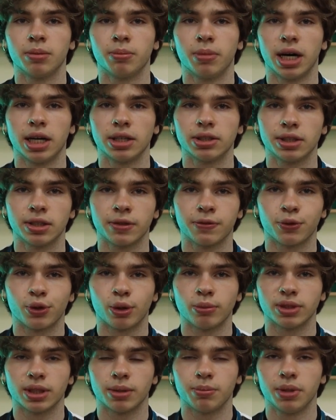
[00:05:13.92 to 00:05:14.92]
rebounding
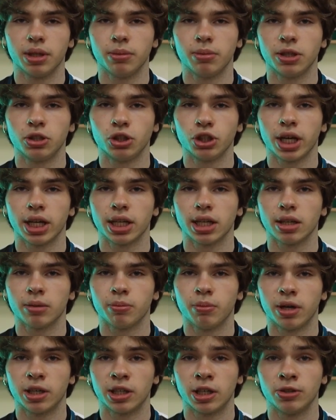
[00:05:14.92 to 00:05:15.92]
from the bigger channel
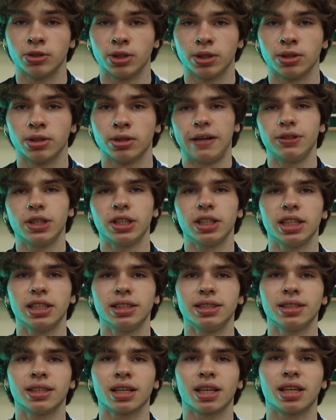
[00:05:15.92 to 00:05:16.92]
border. After
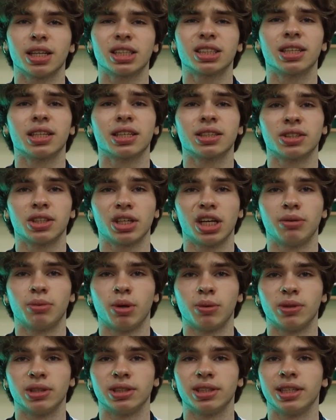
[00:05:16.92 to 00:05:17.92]
hitting its
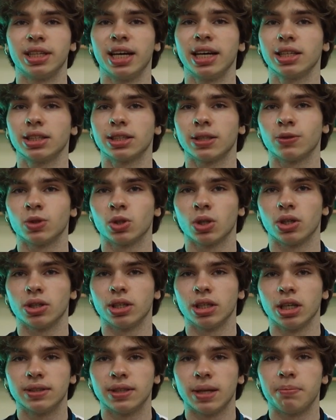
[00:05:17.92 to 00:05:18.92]
extremum in the negative
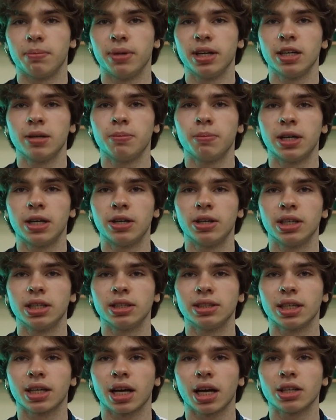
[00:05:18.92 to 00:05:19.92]
zone, the bear power
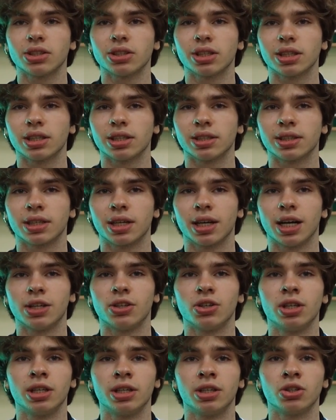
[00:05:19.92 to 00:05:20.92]
indicator is
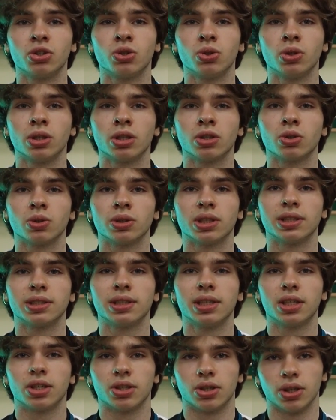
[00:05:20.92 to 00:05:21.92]
gradually returning to the
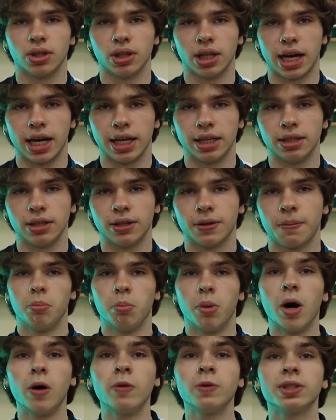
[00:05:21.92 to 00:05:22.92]
zero line.
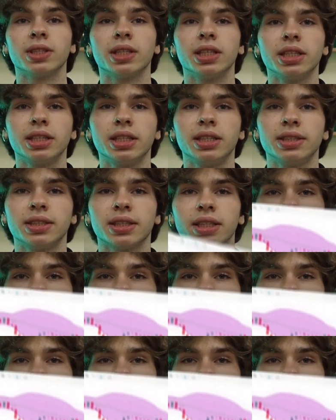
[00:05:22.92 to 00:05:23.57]
Both signals